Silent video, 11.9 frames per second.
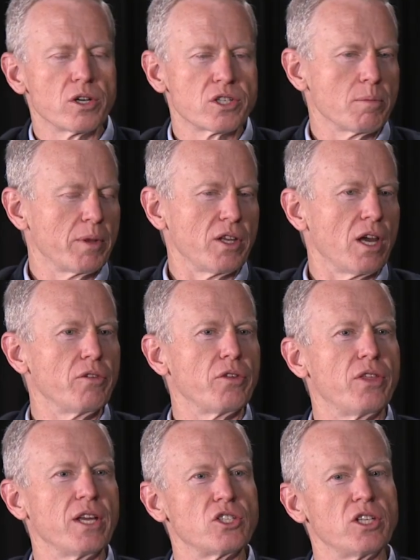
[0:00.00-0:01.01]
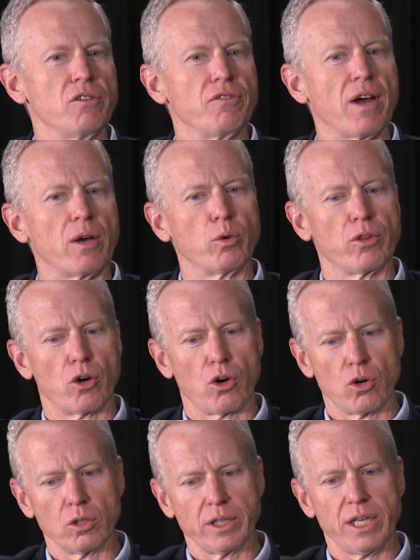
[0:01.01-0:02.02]
are some of the other things that you find with
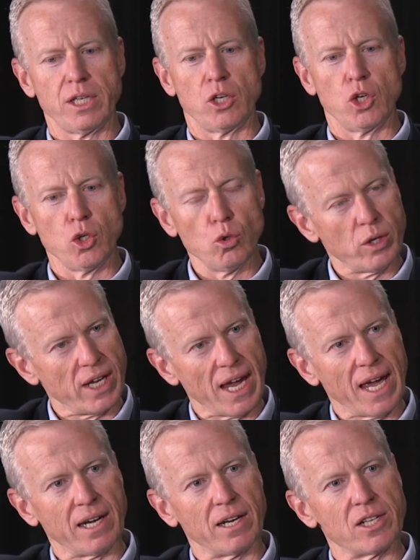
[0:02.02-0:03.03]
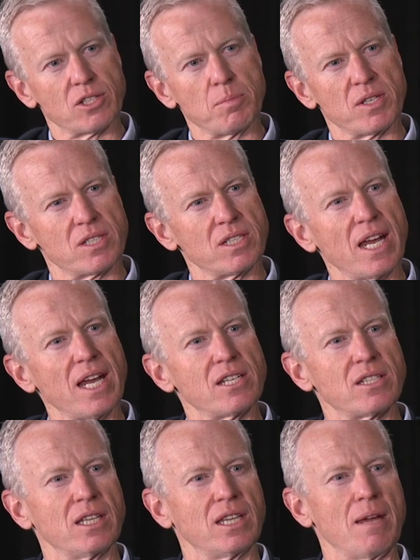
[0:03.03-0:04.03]
early new candidates,
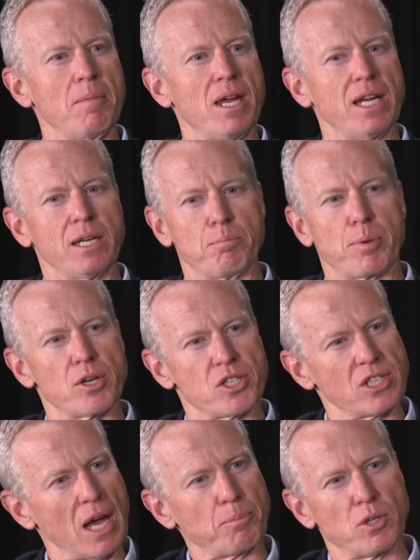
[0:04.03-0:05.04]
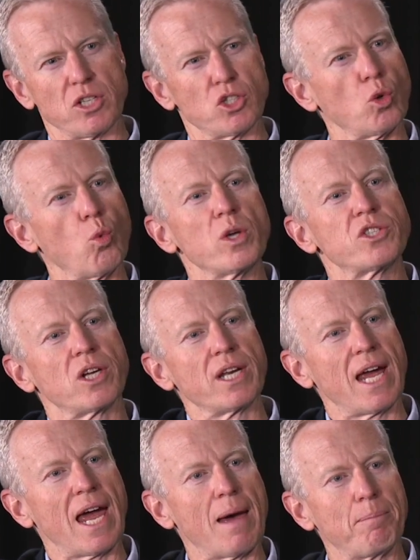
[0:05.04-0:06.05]
mistakes that they make in perception as to what's going
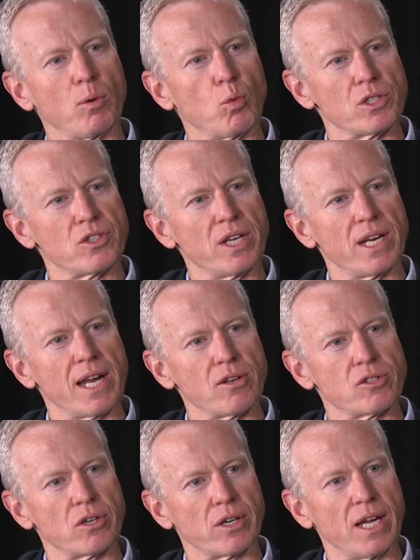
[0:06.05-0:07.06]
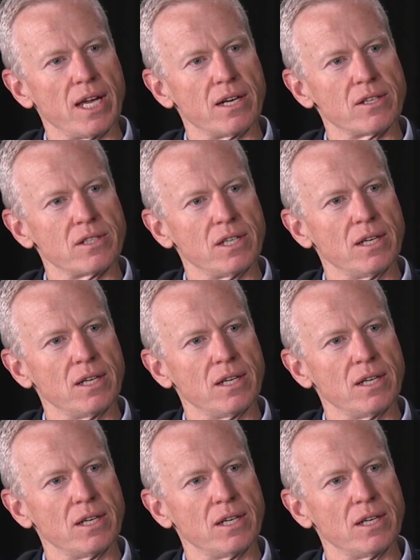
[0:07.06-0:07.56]
to happen once they announce their candidacy?